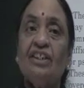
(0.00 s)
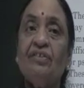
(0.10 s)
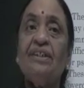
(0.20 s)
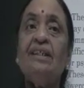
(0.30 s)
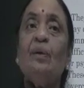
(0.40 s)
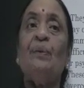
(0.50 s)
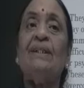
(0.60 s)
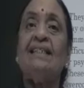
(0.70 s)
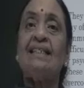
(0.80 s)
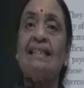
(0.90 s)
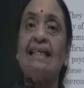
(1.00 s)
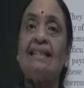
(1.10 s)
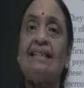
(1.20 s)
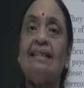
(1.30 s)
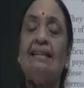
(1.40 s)
children with
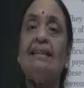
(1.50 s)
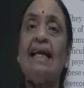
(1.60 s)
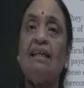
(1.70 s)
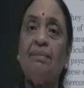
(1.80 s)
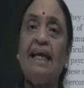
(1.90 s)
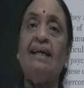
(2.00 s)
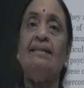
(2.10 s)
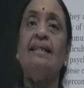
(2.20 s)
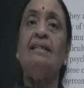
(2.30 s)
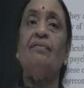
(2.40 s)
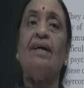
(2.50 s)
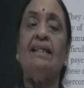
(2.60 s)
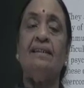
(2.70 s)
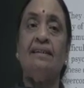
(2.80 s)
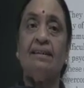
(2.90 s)
dyslexia can be
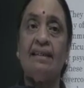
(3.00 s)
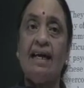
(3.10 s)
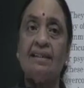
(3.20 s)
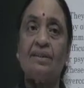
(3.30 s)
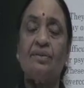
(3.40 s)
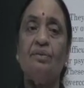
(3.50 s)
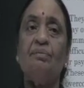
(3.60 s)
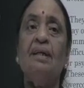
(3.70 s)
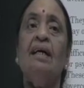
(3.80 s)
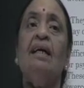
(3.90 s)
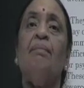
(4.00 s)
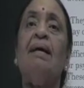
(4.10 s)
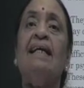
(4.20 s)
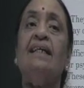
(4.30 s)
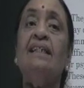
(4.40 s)
identified in the classroom
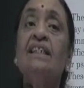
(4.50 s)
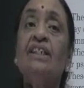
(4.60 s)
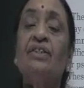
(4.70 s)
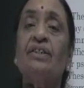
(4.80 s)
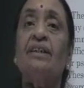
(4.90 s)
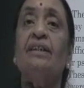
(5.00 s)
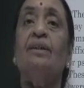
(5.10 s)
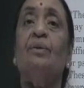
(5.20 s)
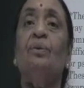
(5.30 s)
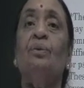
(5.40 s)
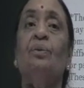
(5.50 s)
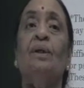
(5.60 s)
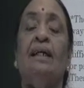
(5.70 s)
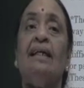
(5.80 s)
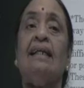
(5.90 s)
by a teacher
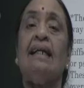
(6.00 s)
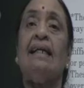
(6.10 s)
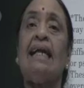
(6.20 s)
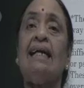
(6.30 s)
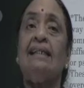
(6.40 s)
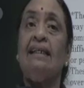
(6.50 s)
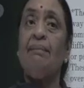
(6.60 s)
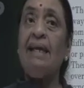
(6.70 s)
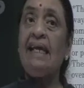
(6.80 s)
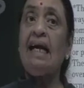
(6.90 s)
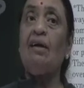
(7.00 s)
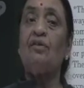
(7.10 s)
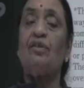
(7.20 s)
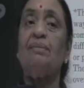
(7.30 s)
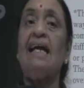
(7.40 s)
who can make
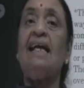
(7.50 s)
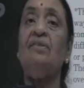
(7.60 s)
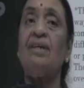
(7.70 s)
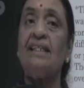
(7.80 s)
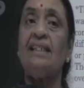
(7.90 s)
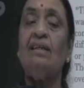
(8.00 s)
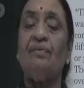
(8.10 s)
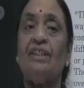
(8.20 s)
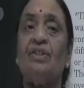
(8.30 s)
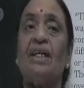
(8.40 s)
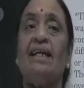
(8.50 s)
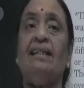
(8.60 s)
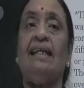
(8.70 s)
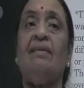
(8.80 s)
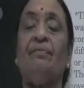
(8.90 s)
out from the handwriting of the
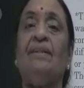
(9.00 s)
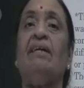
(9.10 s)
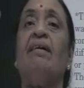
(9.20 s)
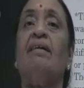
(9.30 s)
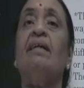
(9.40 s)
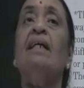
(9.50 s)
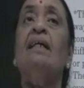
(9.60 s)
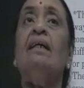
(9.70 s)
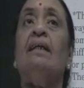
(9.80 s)
child if there are